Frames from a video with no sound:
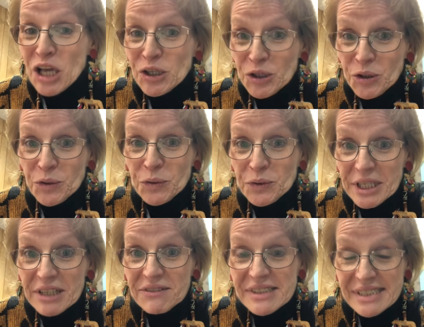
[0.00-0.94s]
you would
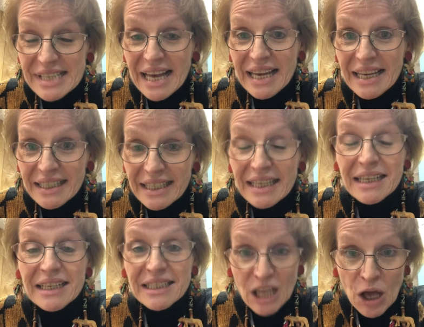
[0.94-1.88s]
even say
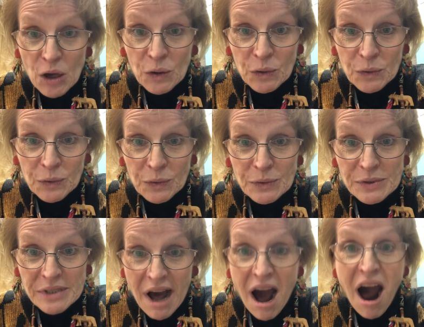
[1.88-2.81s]
it
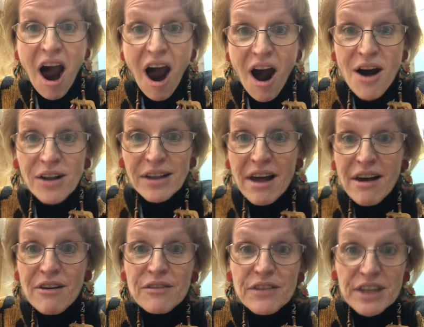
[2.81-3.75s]
glows. All
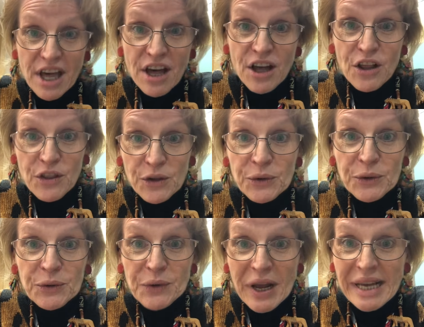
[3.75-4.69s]
of the other
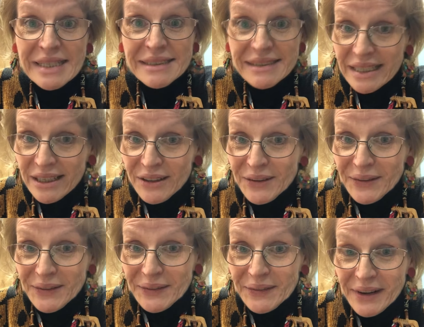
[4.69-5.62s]
reindeer
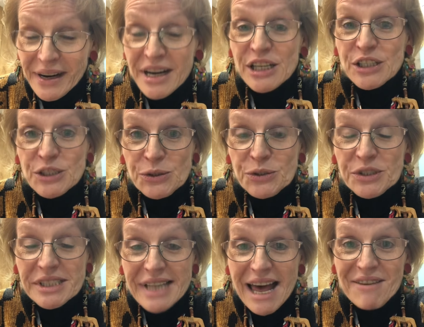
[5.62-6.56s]
used
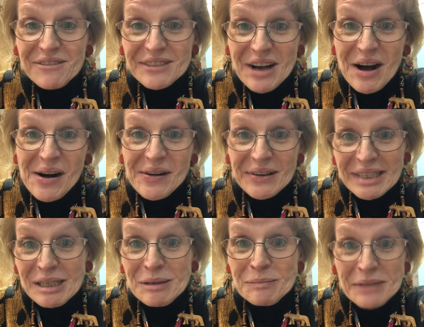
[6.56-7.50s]
to laugh and call
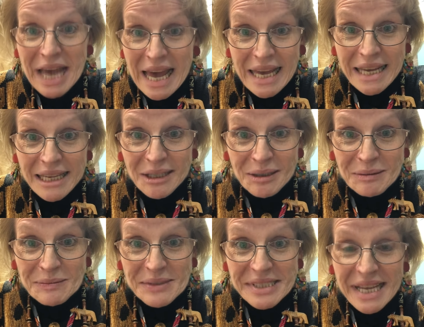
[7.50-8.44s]
him
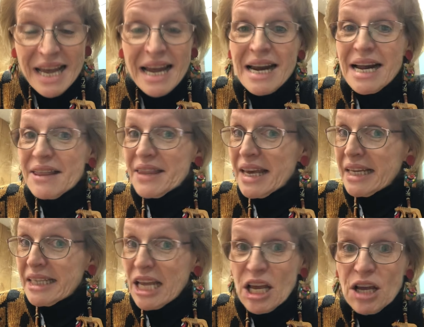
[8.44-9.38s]
names. They
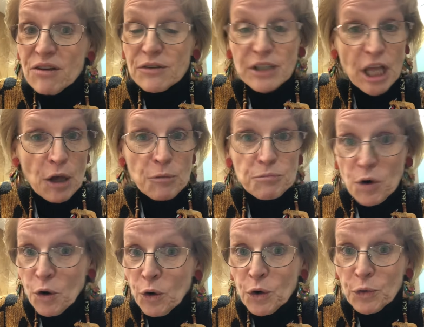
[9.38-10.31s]
never let
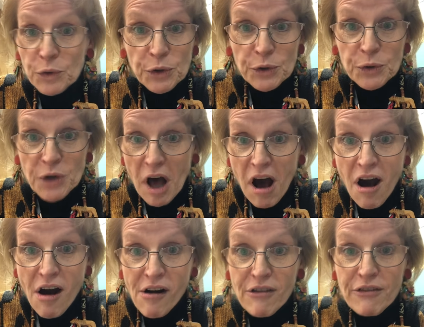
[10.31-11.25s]
poor
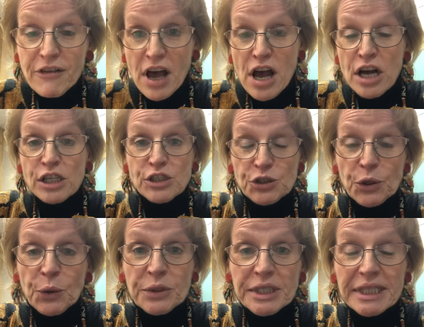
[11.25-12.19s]
Rudolph
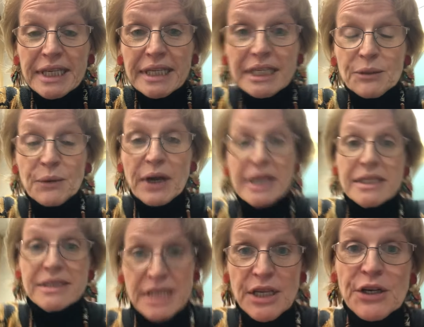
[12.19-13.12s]
join in any
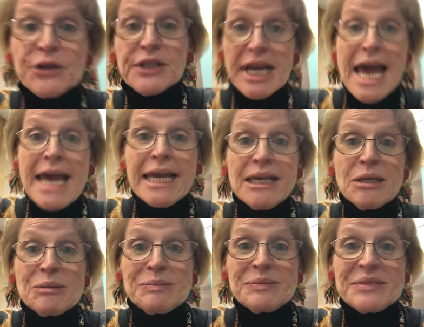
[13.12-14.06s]
reindeer
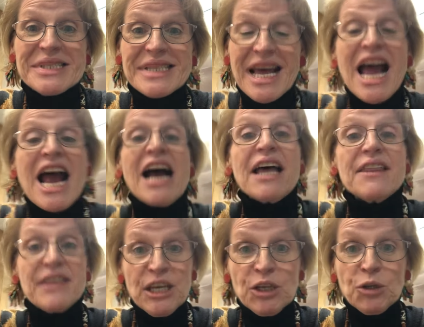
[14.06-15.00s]
games.
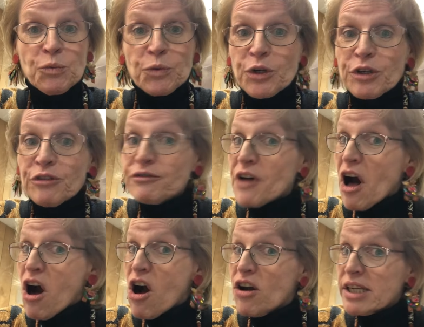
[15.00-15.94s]
Then one
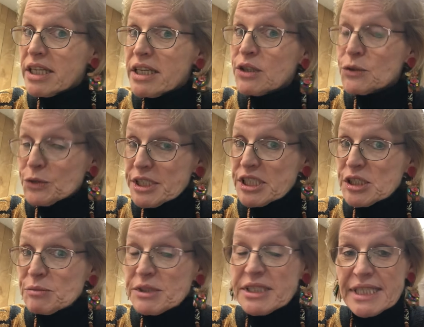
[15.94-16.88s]
foggy
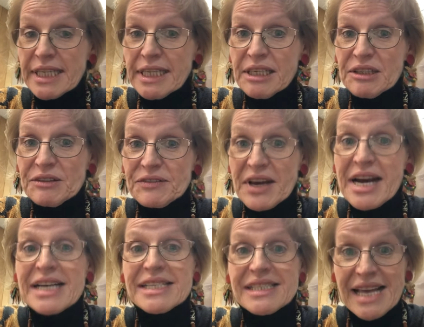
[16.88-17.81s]
Christmas Eve,
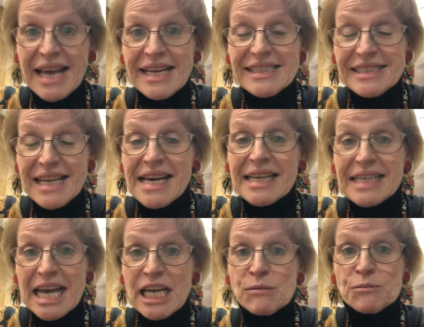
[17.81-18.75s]
Santa
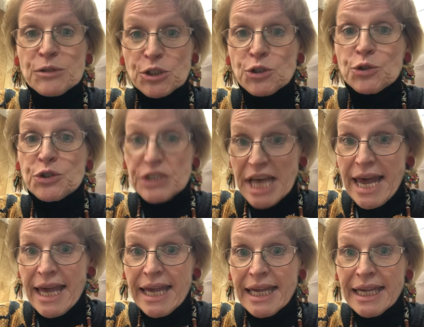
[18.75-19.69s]
came to
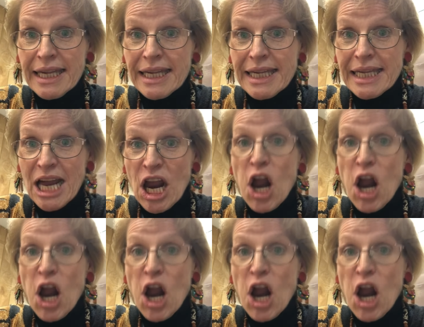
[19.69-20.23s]
say,